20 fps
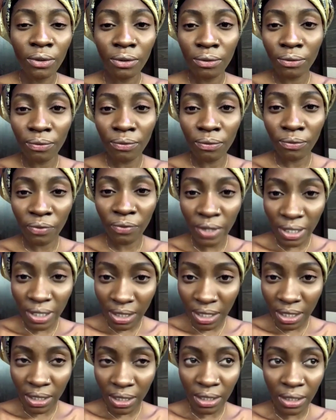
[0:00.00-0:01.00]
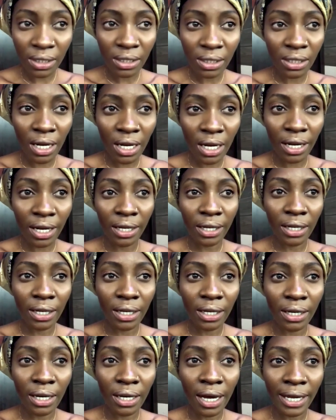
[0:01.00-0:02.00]
Via this, I
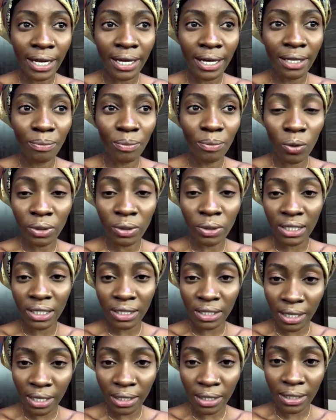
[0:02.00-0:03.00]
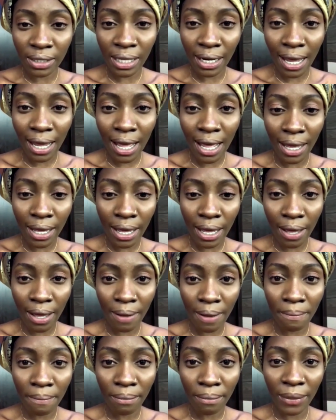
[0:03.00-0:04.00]
can boldly state that I
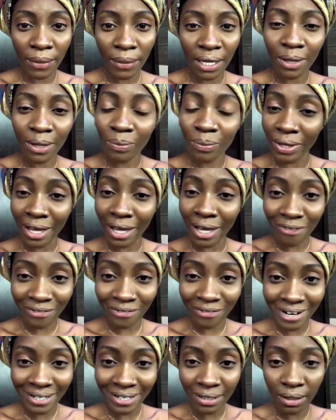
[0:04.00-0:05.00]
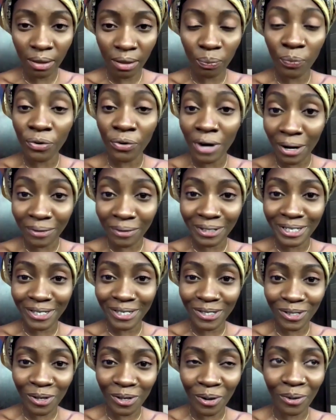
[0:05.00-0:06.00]
am a Biafran, proudly
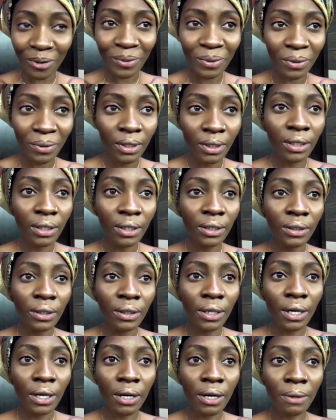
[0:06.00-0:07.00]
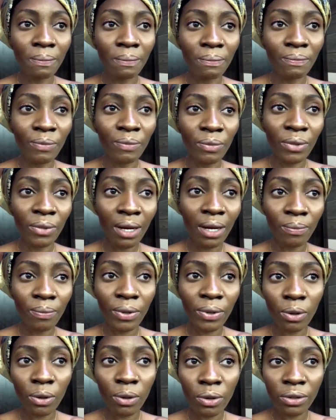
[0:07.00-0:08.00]
so. Not
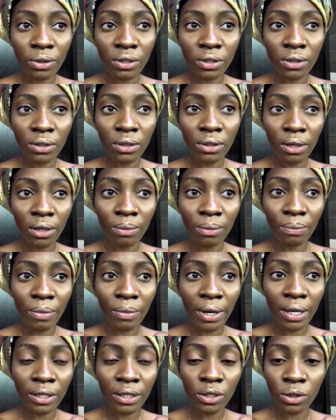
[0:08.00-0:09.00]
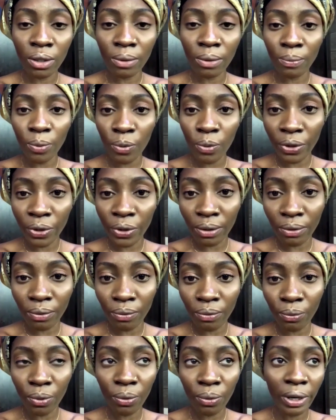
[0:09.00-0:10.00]
because at some point
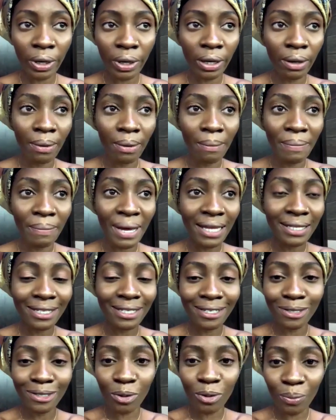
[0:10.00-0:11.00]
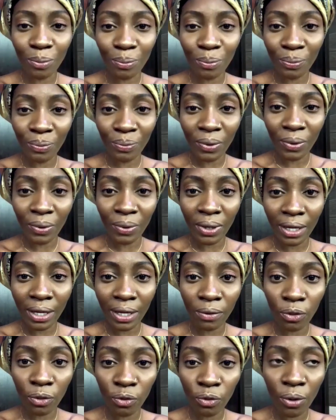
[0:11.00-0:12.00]
we were banded off and
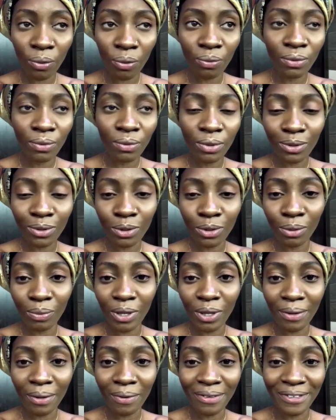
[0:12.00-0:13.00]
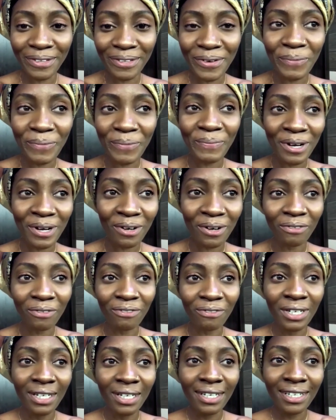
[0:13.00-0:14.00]
thrown to be, part of,
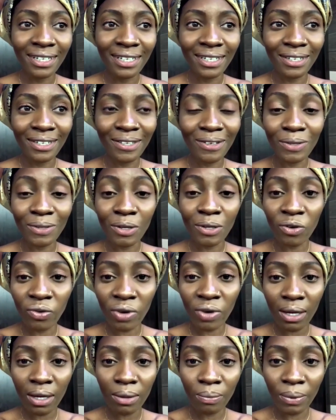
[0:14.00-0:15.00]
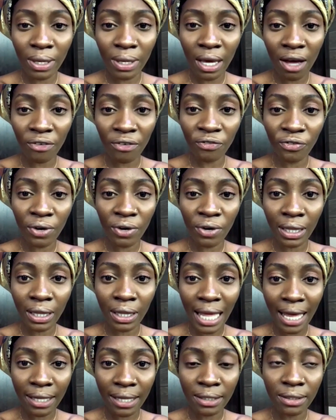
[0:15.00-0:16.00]
the great Biafra
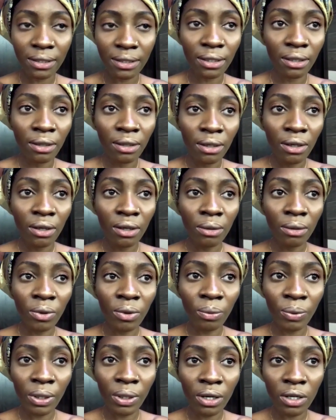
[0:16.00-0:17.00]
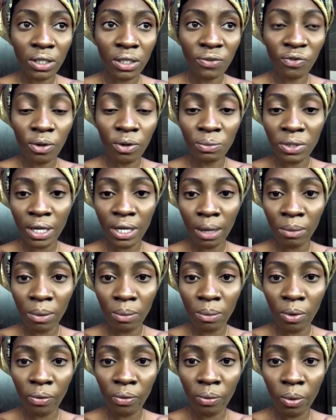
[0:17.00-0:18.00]
land, but because from time
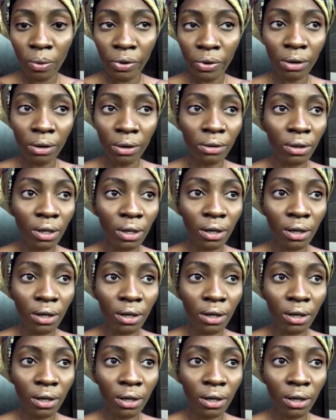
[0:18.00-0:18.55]
immemorial,